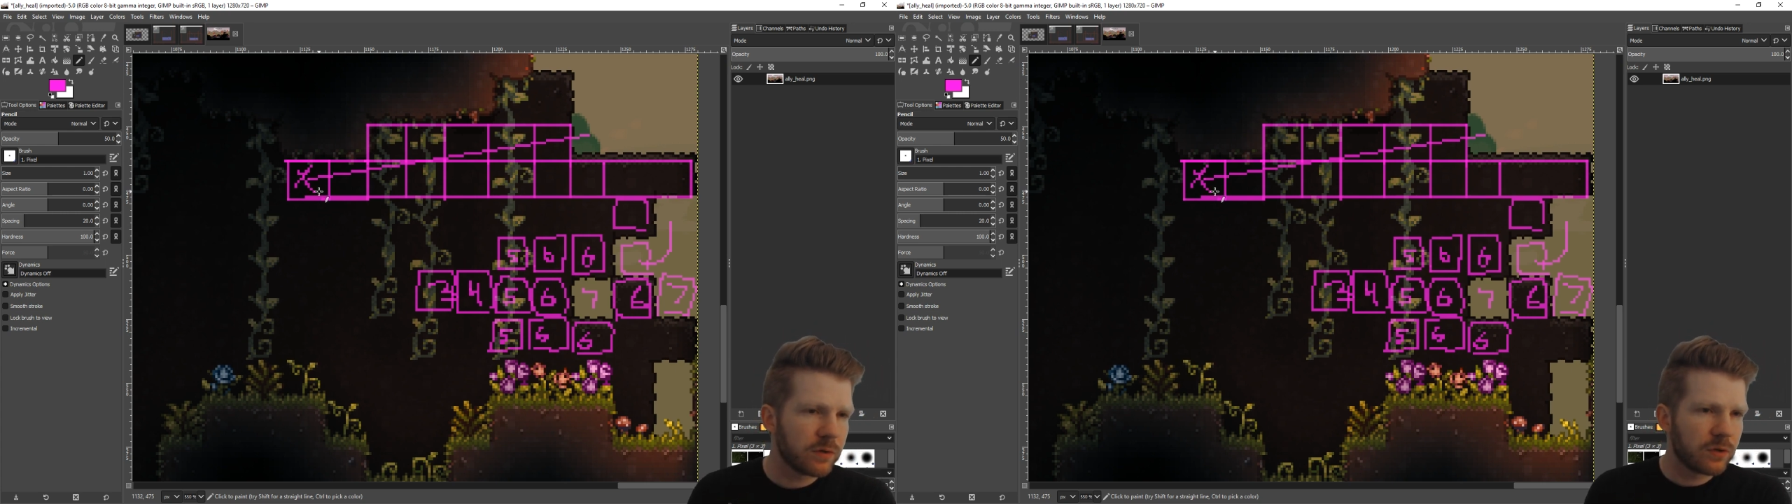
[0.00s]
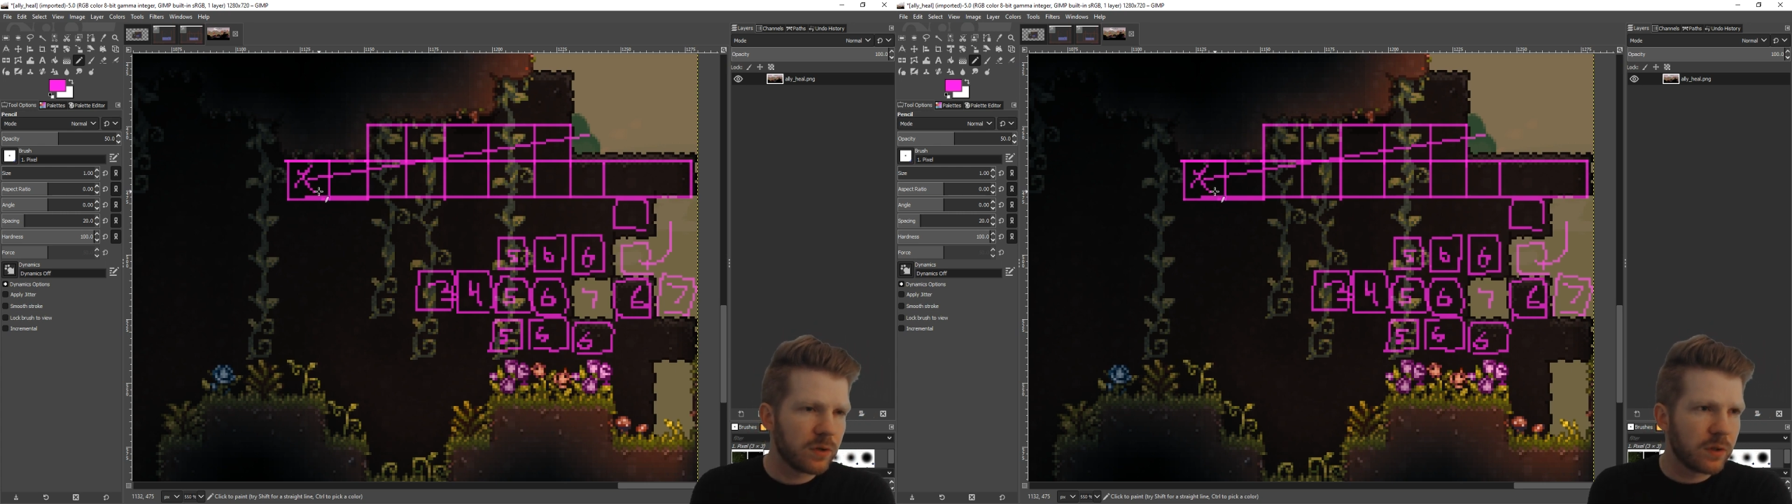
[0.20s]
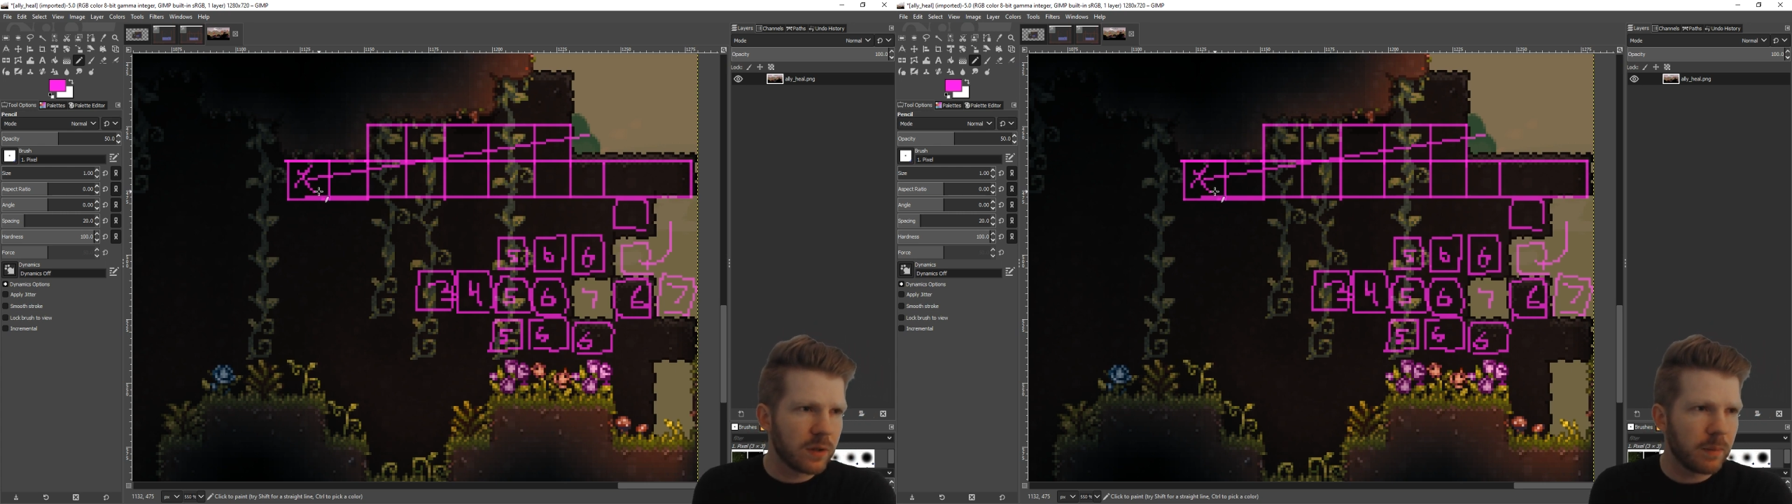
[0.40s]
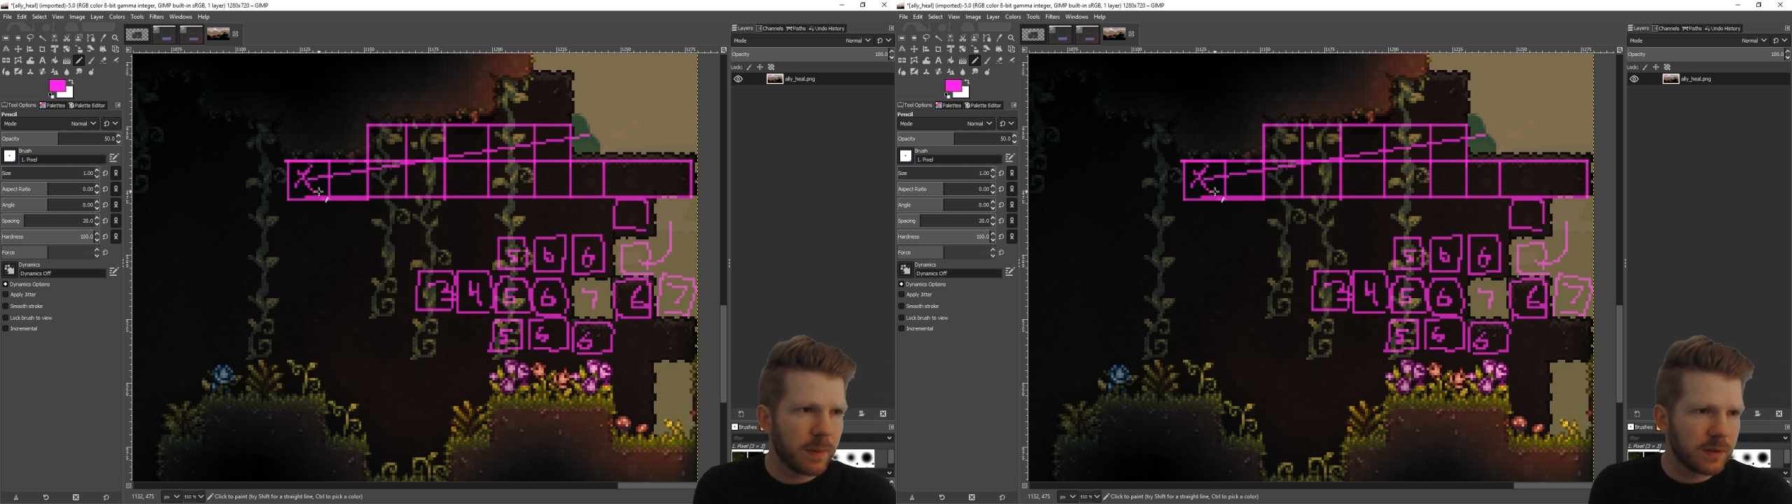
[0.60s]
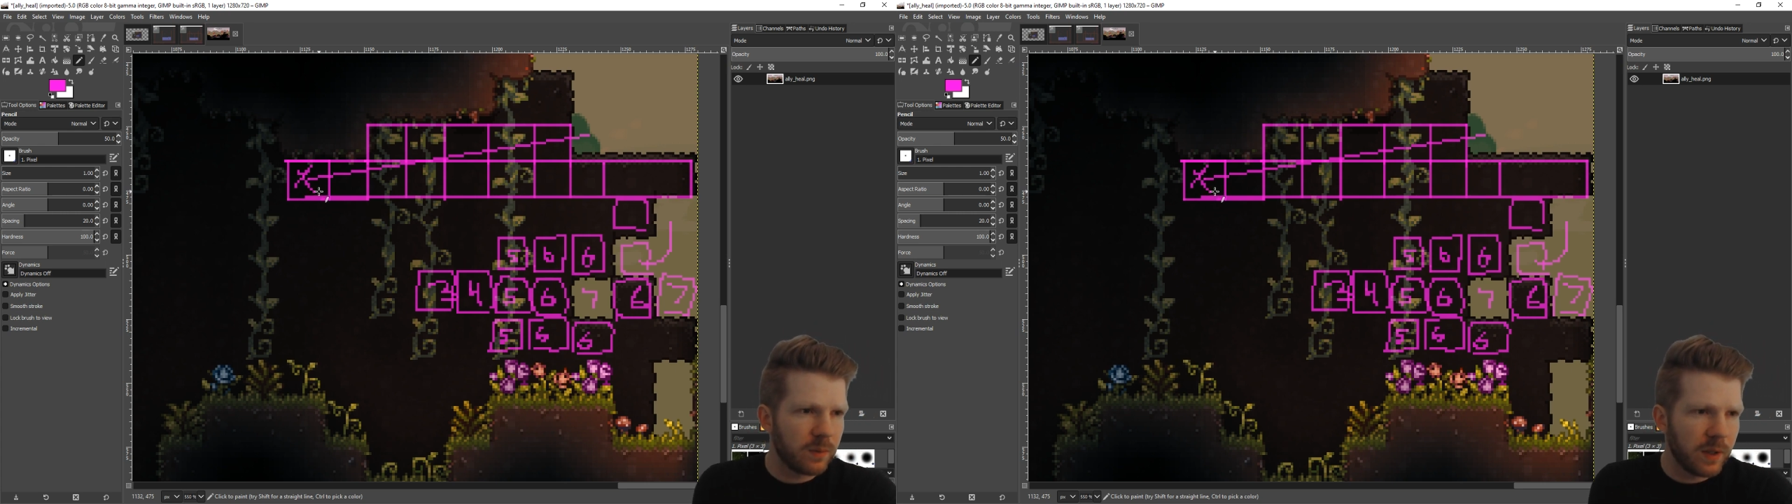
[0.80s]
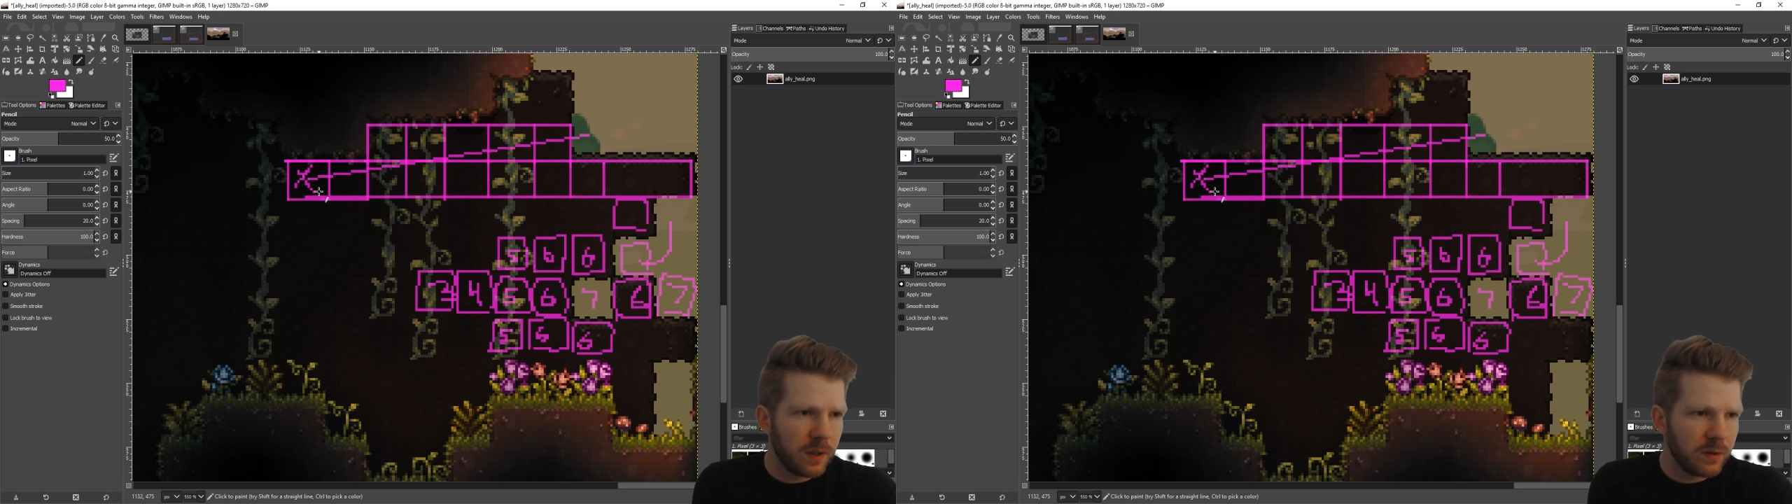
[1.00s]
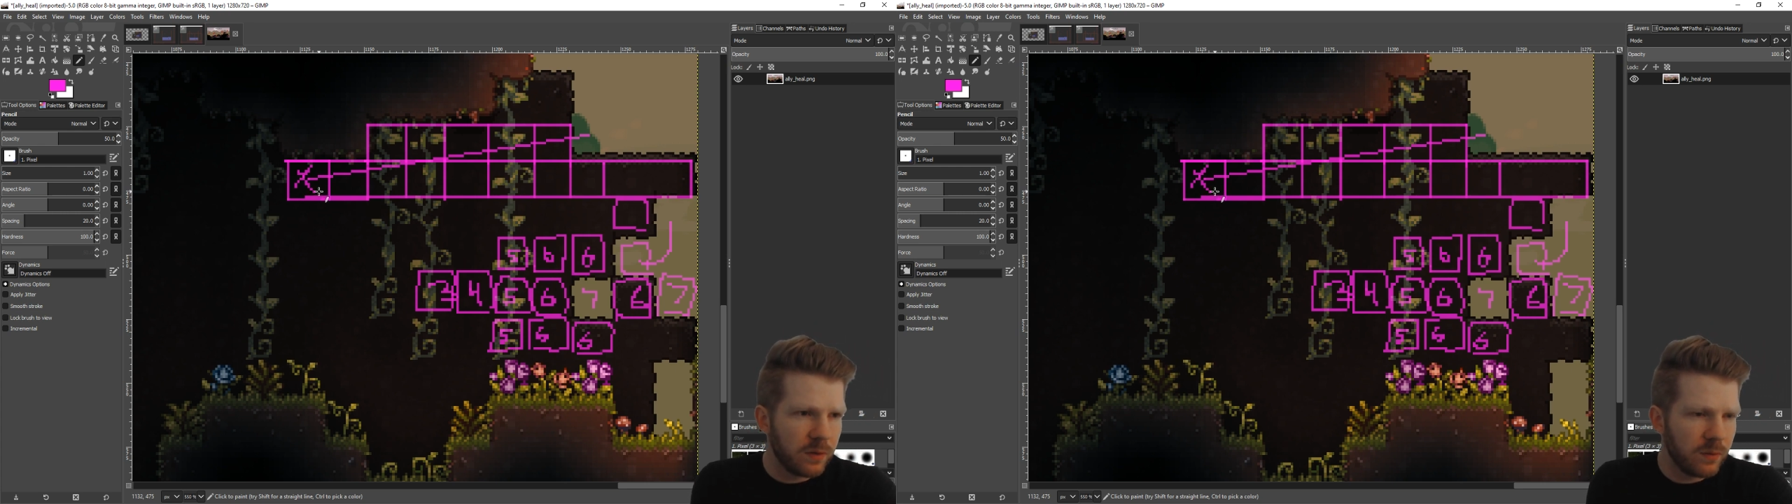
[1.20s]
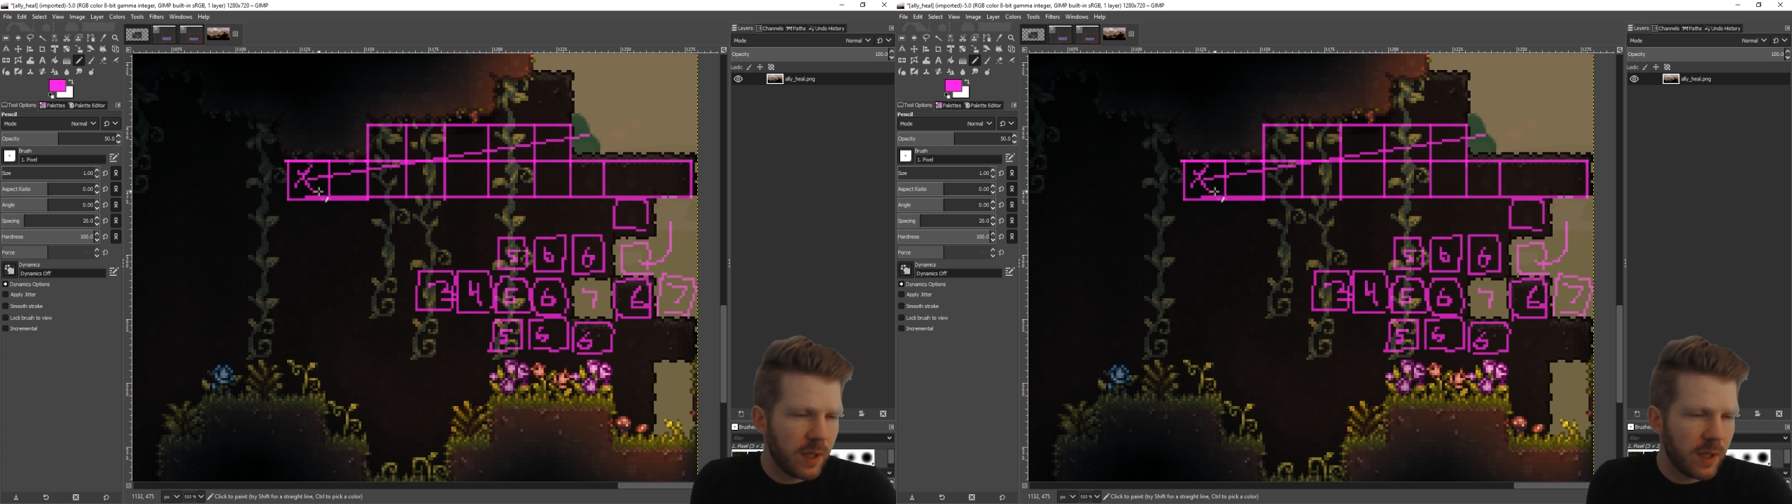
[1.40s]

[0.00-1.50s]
sure the best way to do that